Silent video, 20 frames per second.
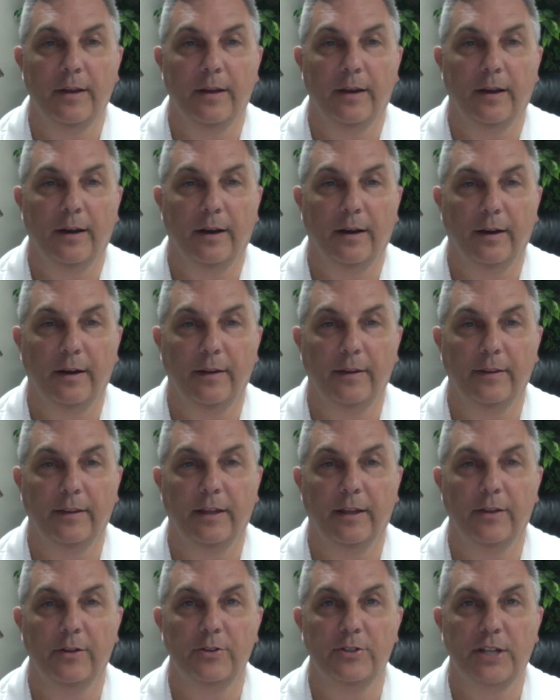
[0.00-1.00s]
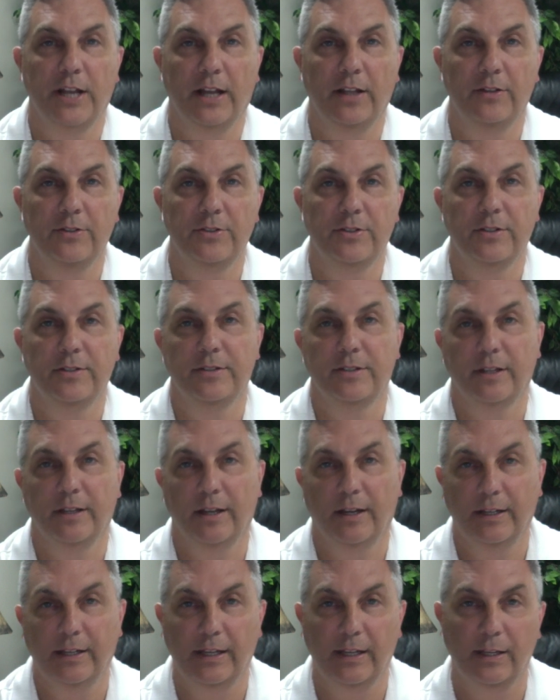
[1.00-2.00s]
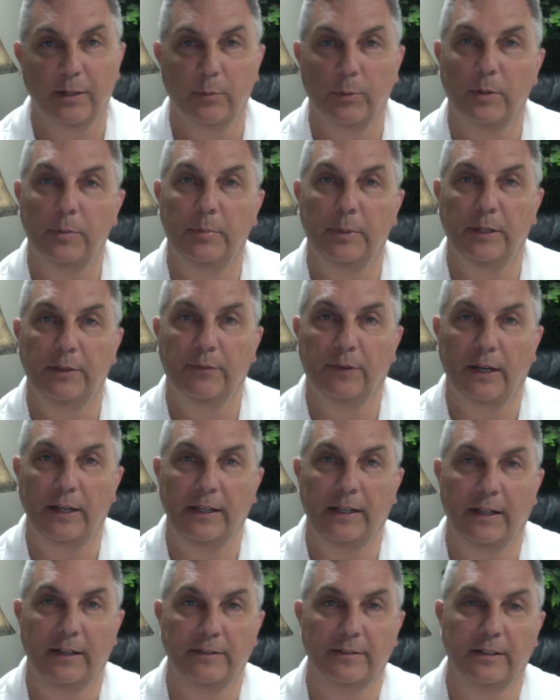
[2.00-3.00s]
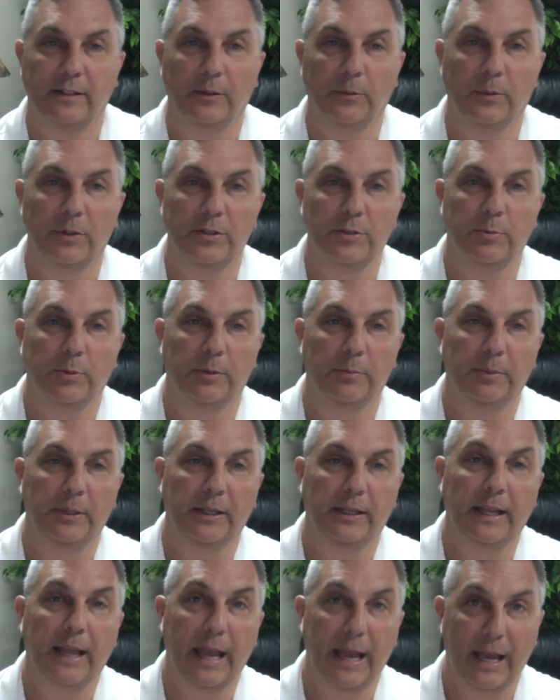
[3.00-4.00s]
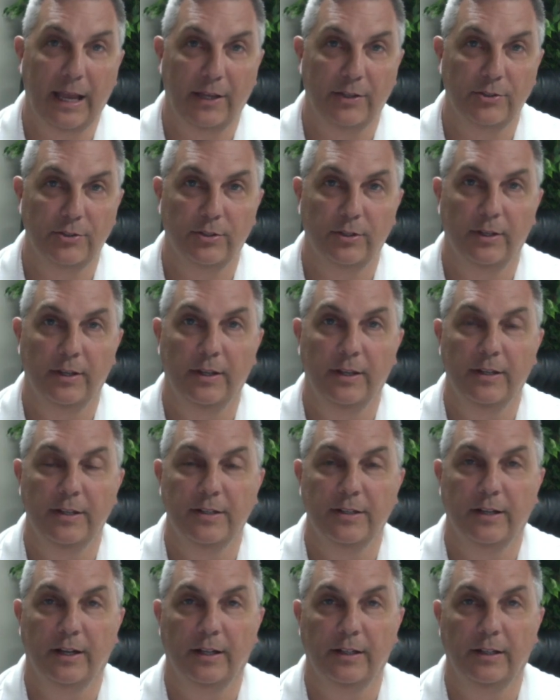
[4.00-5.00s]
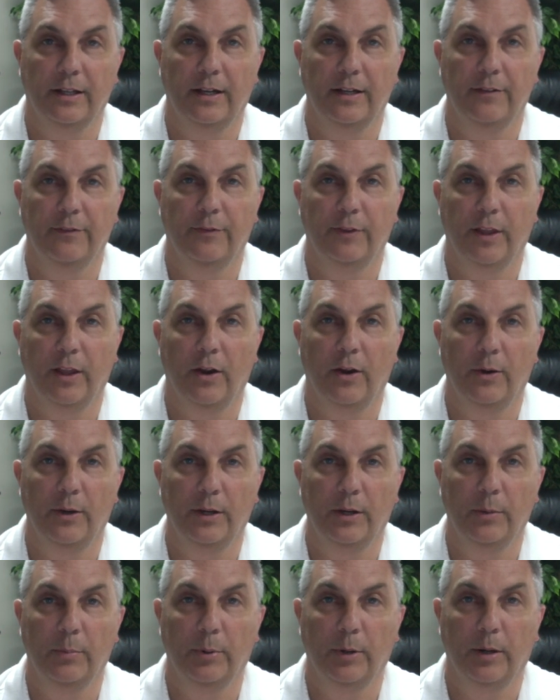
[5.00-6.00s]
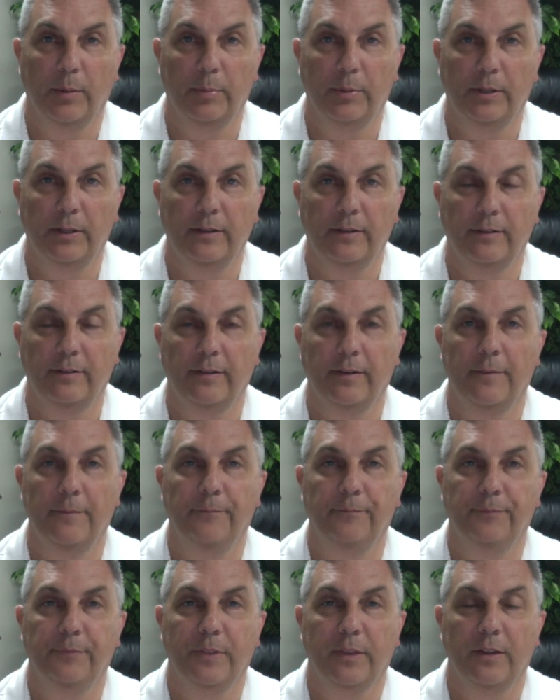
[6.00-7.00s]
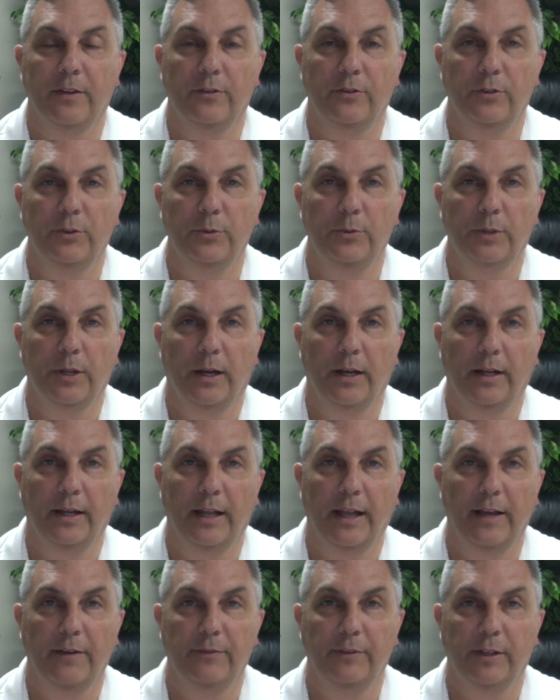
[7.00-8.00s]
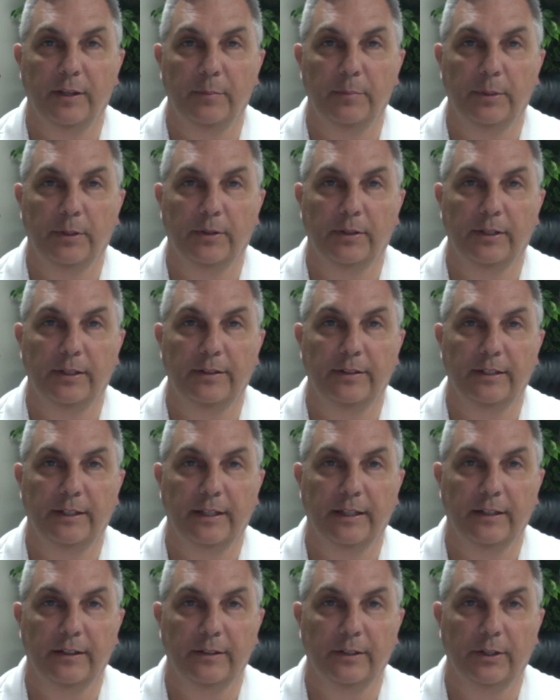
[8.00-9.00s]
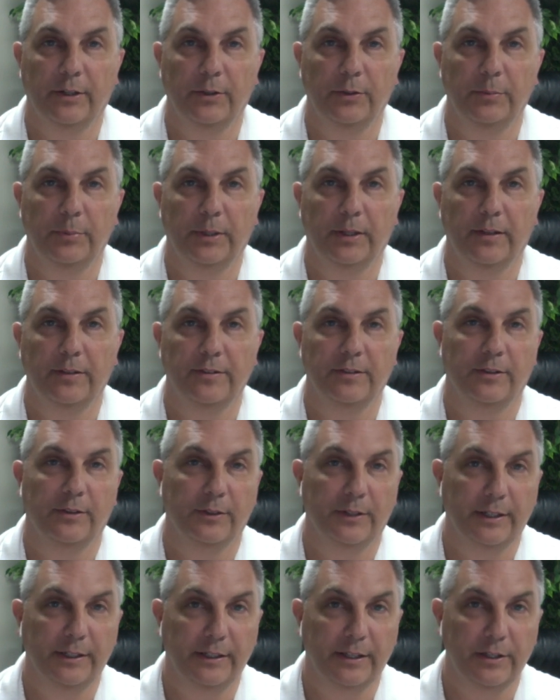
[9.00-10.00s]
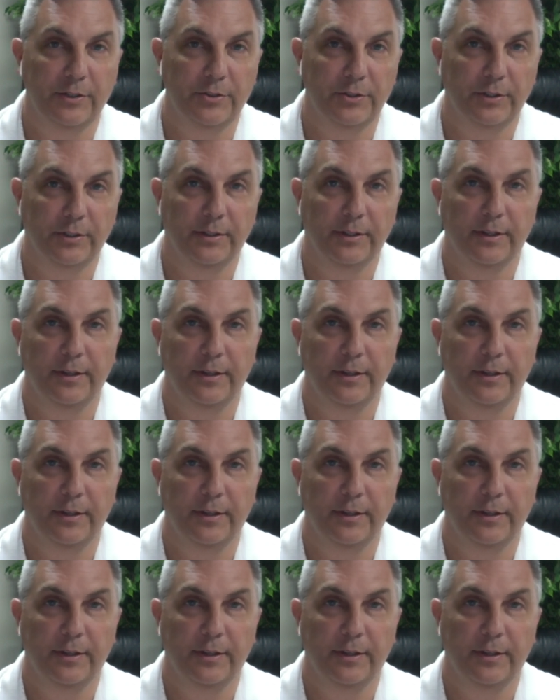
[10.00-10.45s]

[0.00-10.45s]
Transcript: The other challenges, again, would be financing, which would be cash. A lot of the REO properties do not have the ability to get a loan because of their condition.